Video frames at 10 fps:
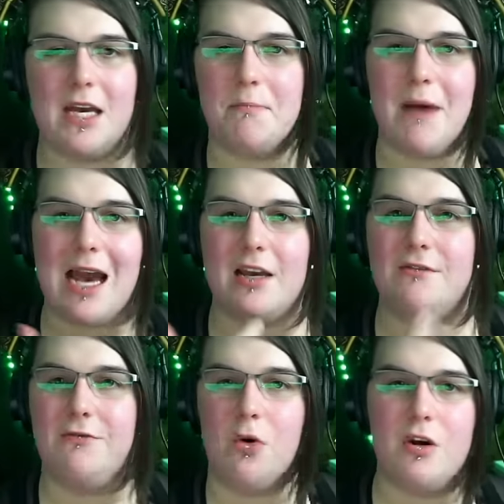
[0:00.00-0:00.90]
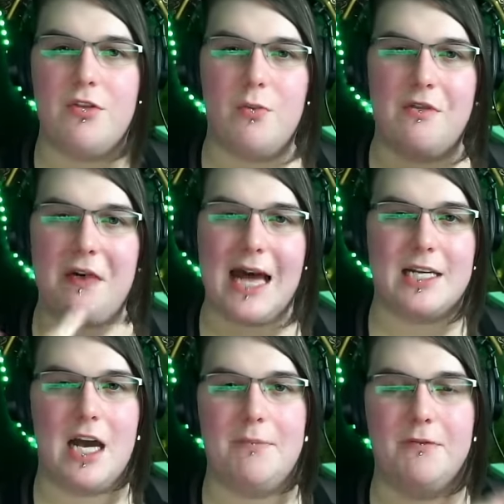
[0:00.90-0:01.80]
make a back and forth with that
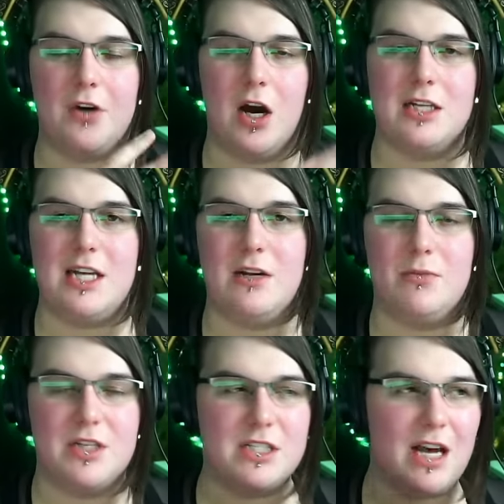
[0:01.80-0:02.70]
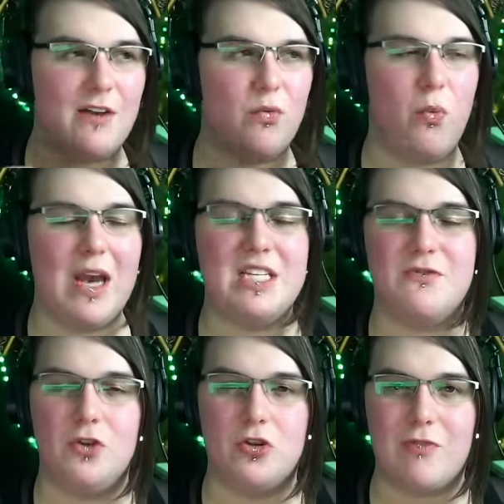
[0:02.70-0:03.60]
type of content, with this kind of
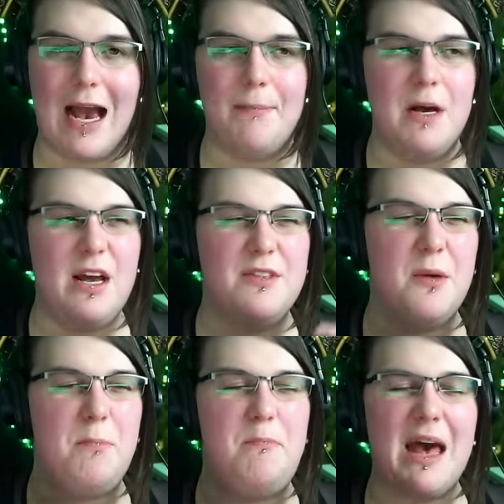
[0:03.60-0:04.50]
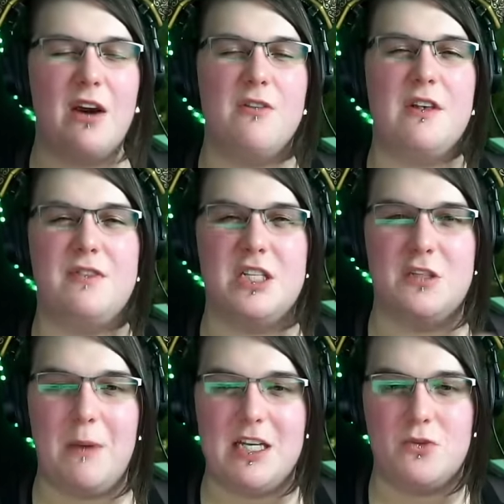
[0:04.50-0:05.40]
wasteful crap, the better that this
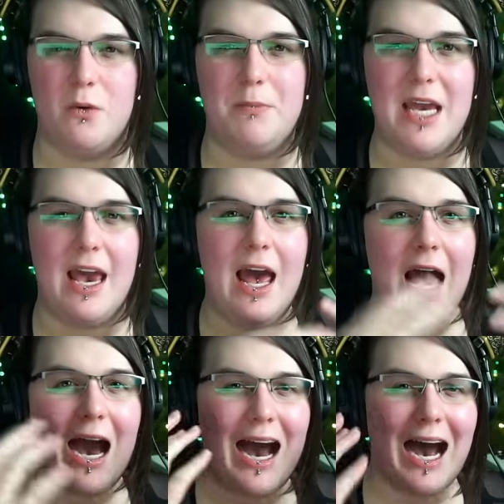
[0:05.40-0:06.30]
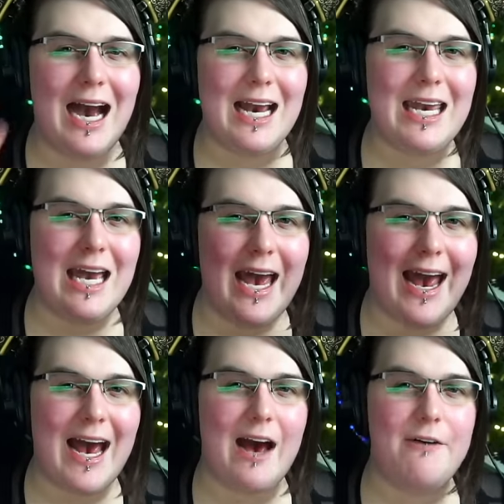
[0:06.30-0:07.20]
space will be. I
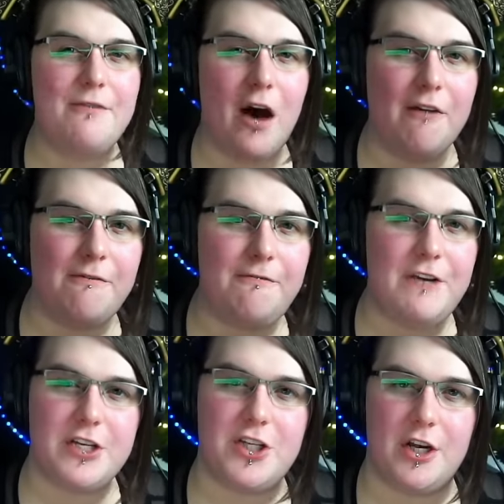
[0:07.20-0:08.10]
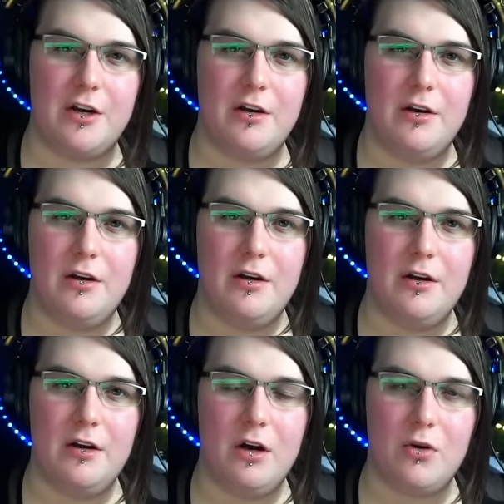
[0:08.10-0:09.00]
have a vision,
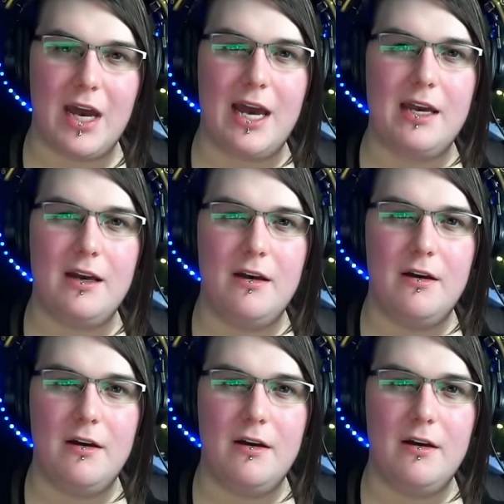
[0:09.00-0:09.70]
okay?